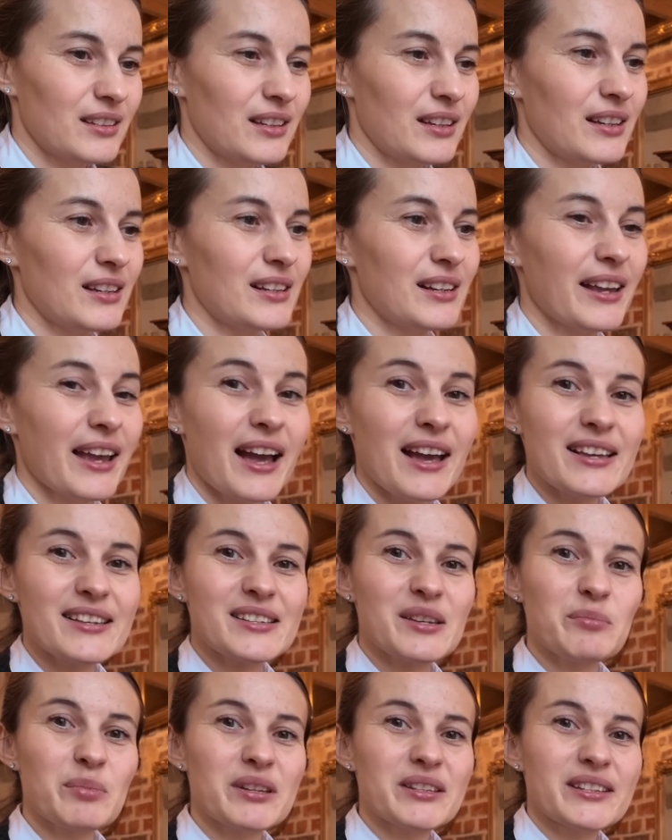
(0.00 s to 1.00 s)
Ilya is a
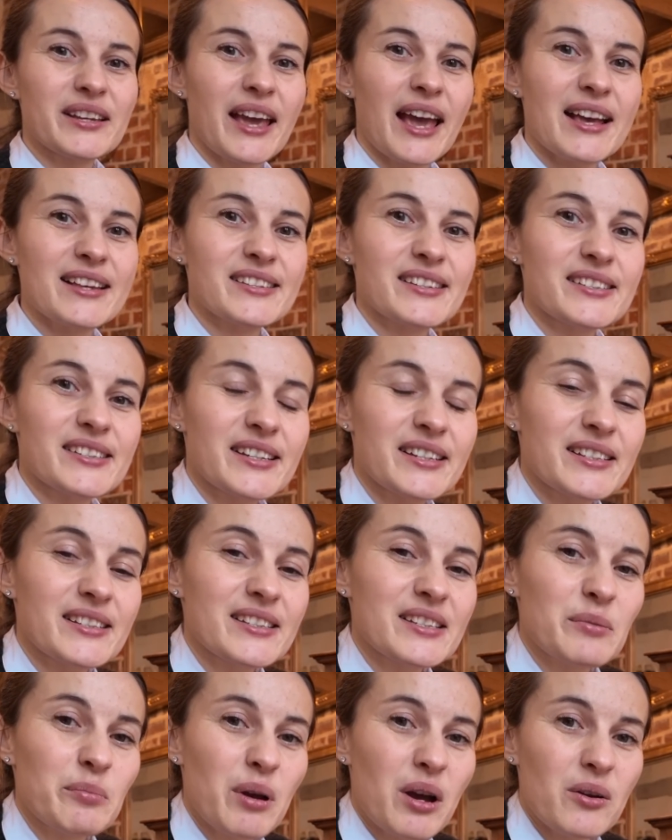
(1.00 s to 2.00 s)
bit hesitant
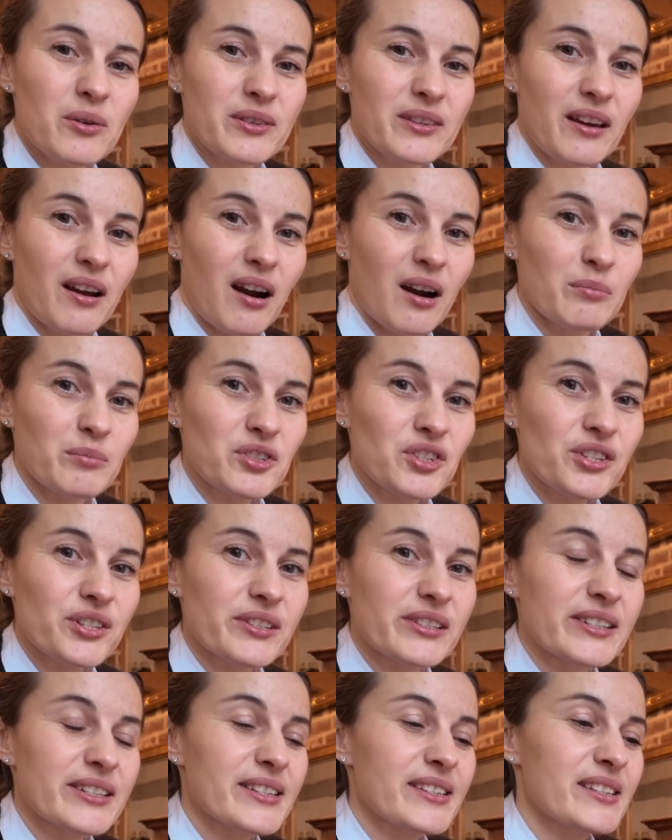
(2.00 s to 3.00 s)
about the
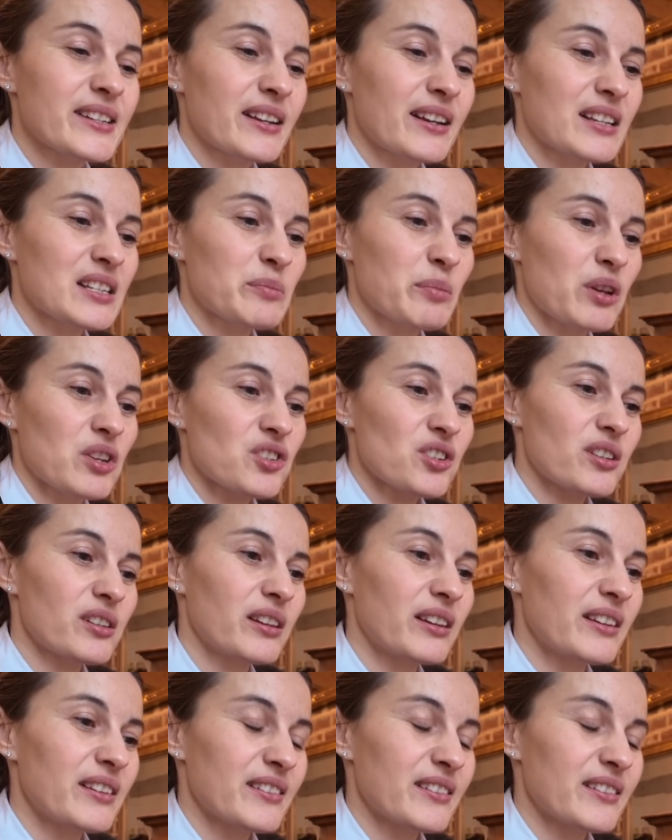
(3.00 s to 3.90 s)
armchairs, especially